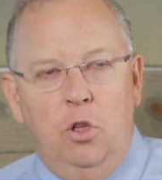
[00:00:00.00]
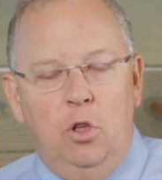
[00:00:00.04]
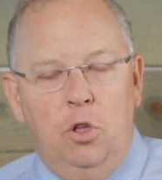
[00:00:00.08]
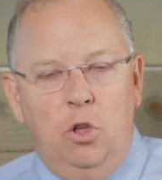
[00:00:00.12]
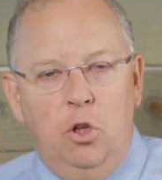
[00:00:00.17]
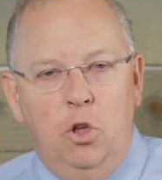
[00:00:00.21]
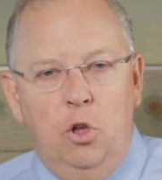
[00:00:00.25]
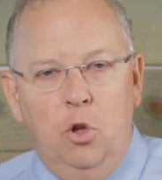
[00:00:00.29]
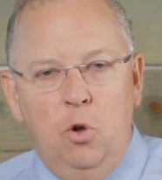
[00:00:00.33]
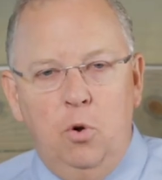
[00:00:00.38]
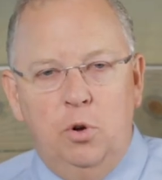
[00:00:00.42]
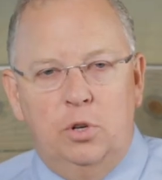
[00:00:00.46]

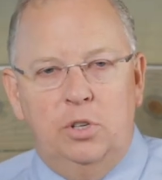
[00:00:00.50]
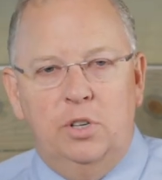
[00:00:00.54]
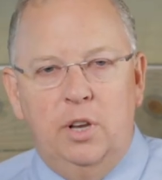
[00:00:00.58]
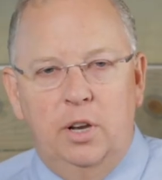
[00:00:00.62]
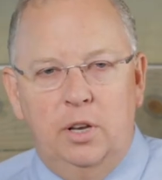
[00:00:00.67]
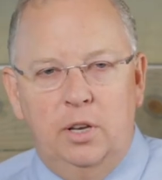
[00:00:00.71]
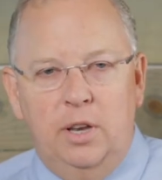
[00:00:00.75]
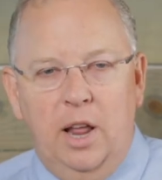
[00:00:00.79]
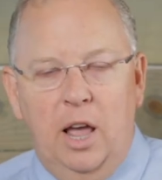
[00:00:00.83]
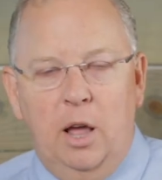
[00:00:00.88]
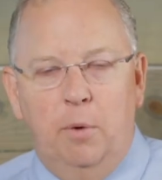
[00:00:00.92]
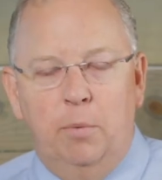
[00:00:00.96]
you
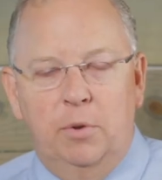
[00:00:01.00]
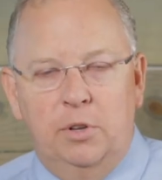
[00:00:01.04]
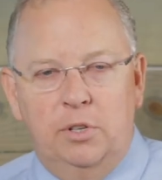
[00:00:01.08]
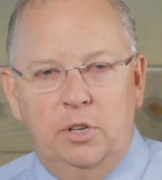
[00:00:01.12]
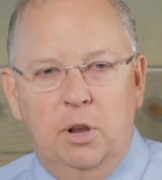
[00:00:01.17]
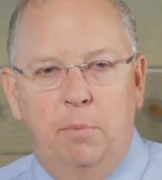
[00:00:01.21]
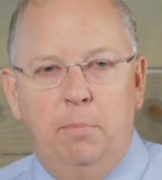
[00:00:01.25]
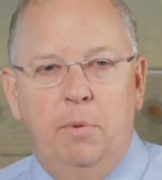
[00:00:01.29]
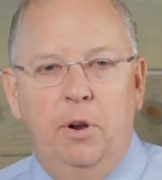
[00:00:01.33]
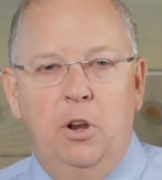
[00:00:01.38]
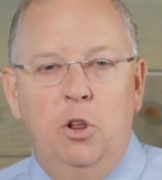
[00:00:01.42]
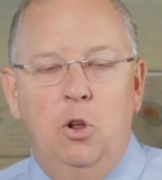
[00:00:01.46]
sit down with
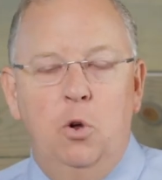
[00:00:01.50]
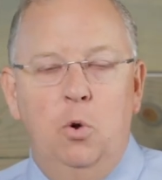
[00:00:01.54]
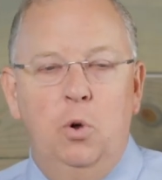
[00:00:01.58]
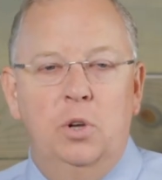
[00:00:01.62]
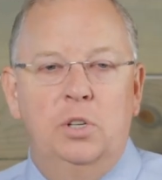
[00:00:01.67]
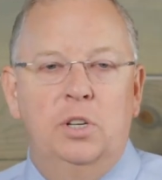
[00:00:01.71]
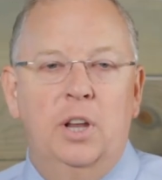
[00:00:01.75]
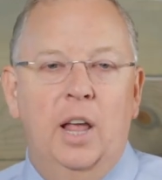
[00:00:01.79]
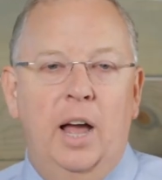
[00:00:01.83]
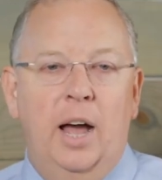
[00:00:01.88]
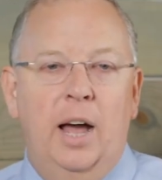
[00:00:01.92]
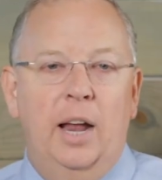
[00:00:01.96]
somebody who
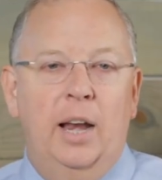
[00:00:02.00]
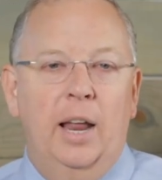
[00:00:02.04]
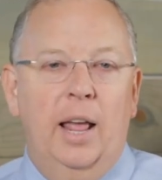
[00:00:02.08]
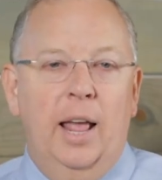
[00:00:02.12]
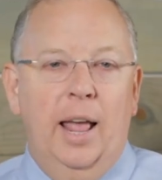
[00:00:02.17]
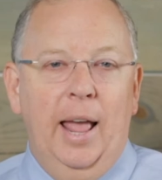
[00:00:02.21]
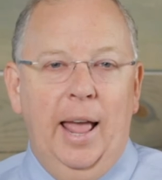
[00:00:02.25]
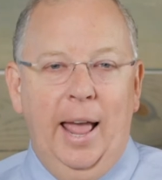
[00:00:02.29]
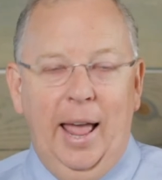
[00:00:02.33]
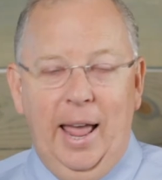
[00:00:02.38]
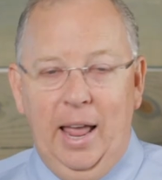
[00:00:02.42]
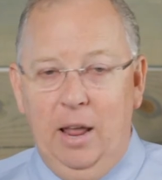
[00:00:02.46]
has got
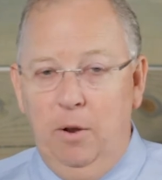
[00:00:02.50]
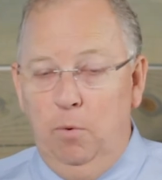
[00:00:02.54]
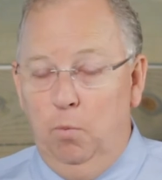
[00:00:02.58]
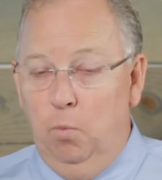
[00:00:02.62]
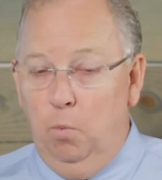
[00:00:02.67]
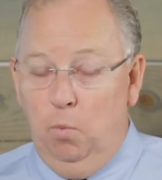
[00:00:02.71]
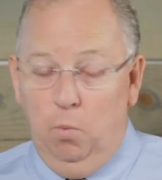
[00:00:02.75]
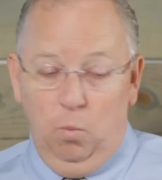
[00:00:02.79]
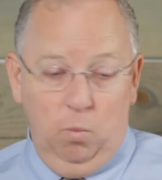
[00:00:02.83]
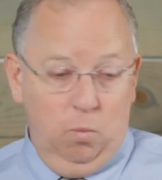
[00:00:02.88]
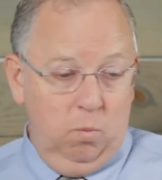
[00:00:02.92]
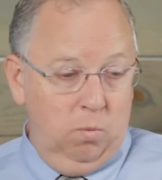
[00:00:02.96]
a
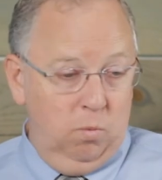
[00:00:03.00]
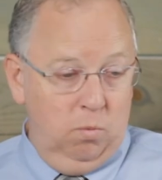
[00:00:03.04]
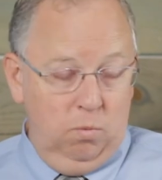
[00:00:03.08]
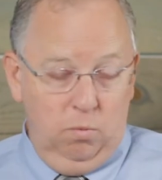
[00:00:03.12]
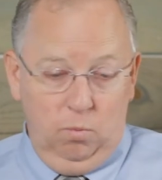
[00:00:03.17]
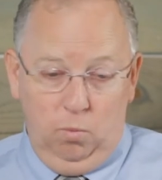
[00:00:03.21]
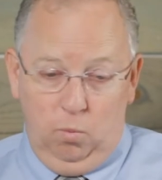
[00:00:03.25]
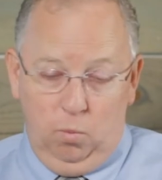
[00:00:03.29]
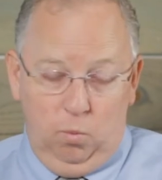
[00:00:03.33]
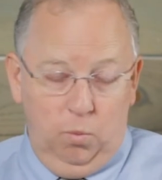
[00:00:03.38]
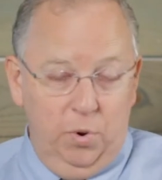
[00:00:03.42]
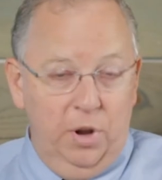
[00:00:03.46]

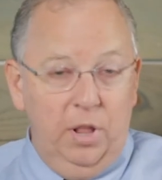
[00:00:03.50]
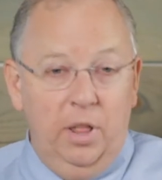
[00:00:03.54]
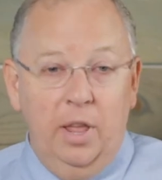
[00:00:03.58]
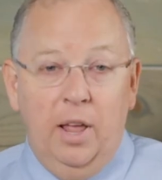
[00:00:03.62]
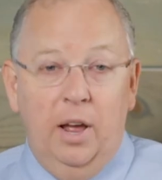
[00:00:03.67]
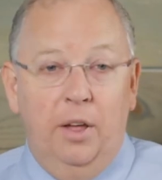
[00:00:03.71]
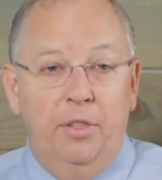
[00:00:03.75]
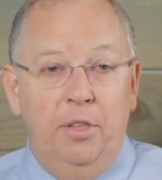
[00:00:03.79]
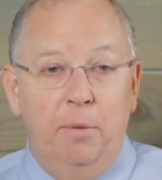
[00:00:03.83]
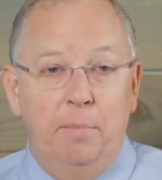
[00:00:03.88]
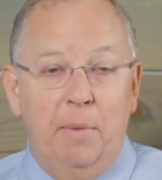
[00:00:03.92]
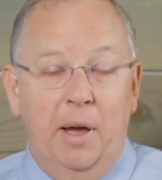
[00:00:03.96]
really
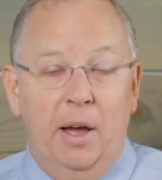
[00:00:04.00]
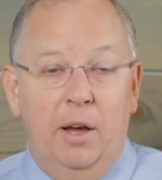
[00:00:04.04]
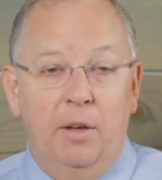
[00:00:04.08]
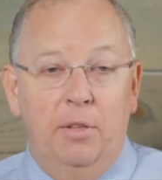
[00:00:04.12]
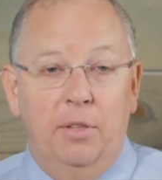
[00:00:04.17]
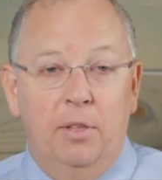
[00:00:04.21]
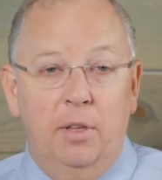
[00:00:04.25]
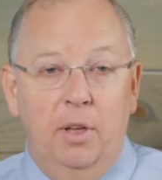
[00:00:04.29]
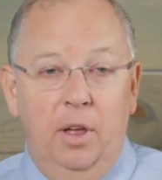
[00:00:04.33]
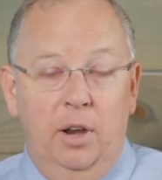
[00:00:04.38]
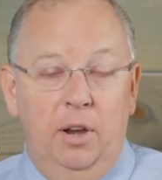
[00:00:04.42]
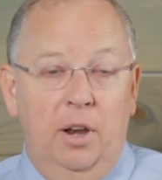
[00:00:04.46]
healthy
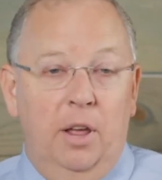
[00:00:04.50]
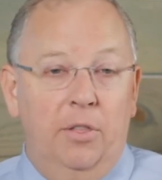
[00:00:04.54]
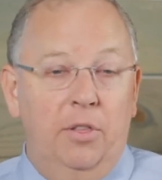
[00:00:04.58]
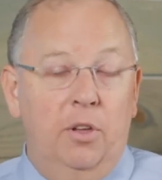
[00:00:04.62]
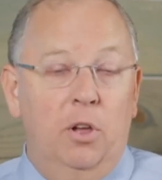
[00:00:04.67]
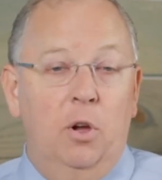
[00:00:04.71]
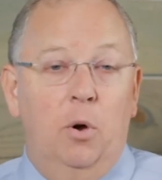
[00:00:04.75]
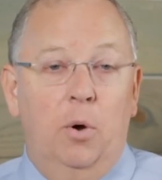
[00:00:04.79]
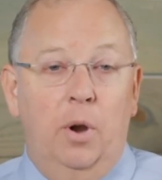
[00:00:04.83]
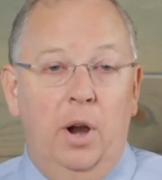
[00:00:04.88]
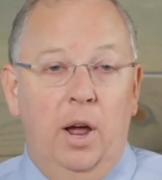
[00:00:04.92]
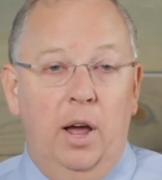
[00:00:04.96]
mouth and nothing
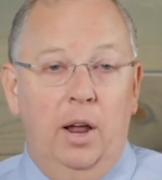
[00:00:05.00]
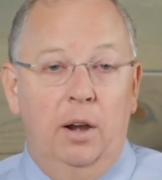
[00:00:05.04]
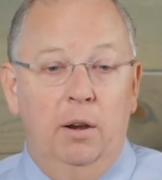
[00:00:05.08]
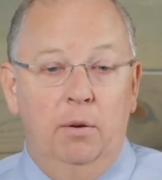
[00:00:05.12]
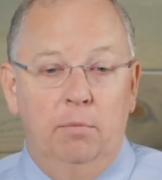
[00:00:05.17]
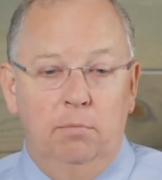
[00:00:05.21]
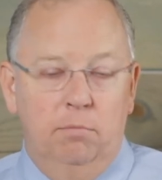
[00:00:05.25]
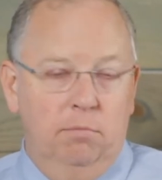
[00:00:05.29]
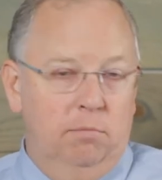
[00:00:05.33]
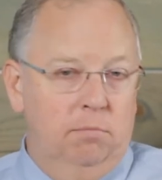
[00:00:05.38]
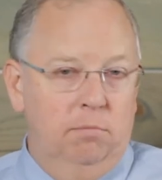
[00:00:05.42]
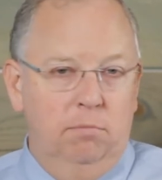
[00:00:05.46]
going on,
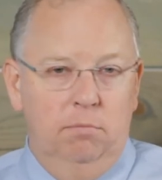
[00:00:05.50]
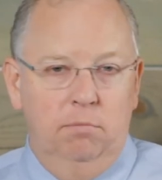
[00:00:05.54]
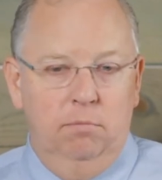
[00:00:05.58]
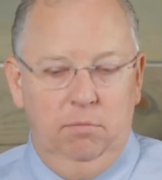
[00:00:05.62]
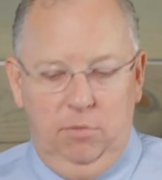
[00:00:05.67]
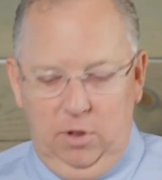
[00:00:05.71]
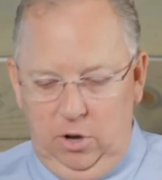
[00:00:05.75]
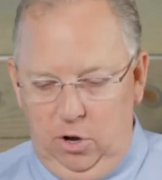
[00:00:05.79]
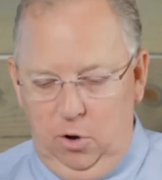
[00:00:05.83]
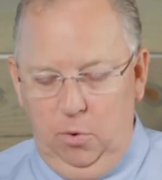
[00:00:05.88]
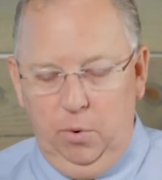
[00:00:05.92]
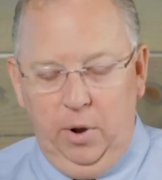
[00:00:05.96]

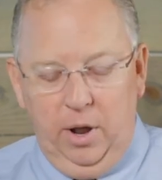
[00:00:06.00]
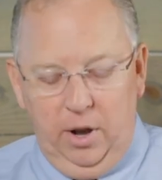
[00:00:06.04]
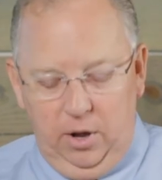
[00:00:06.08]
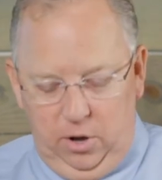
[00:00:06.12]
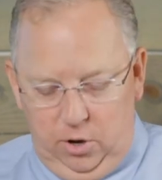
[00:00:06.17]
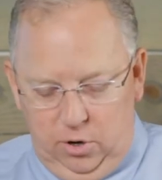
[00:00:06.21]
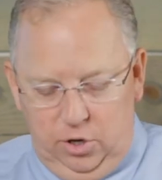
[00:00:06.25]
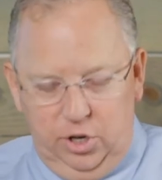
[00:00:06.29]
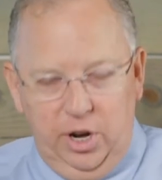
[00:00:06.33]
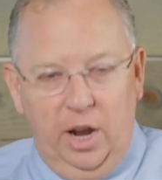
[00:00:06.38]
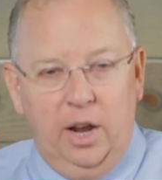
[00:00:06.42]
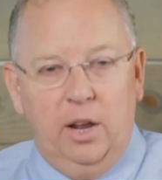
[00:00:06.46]
then you,
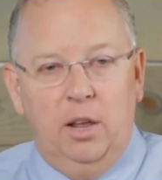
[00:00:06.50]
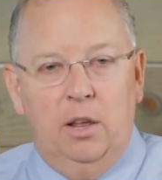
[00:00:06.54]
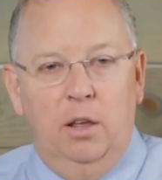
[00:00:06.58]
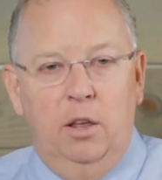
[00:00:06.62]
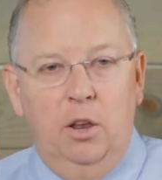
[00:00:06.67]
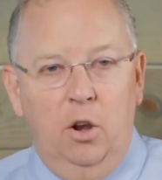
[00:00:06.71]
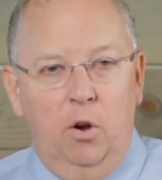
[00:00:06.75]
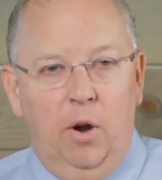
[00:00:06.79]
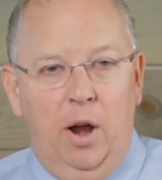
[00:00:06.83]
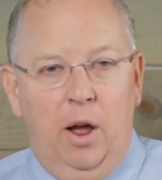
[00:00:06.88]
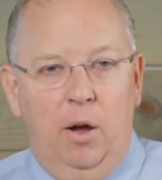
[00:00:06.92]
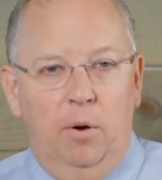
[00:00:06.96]
you check,
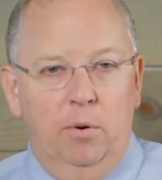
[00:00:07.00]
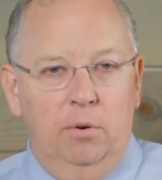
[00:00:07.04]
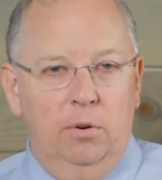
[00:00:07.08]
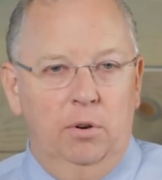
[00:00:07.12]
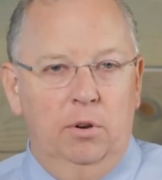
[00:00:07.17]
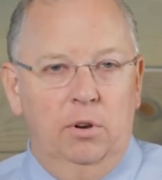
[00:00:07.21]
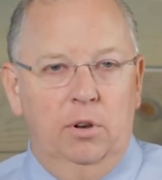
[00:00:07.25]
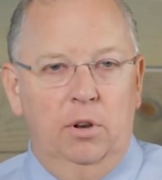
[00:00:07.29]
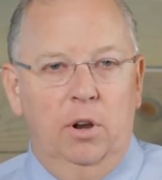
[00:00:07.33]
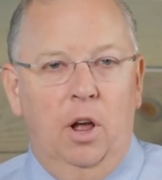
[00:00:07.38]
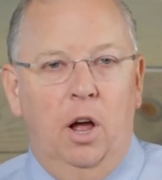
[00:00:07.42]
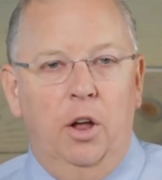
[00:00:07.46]
you're out,
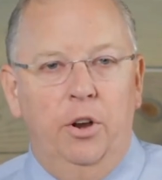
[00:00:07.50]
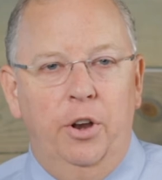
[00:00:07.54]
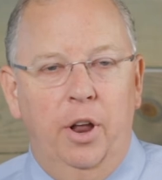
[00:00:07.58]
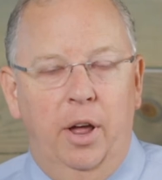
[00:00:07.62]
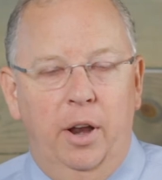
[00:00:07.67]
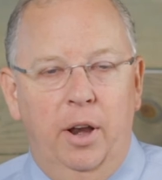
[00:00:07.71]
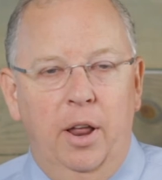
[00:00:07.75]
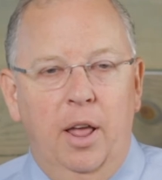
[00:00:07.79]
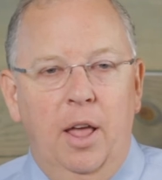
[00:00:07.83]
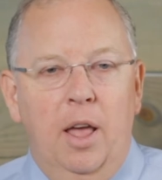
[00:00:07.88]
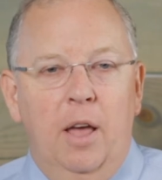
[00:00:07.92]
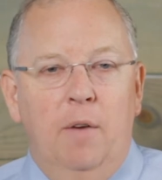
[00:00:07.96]
all done.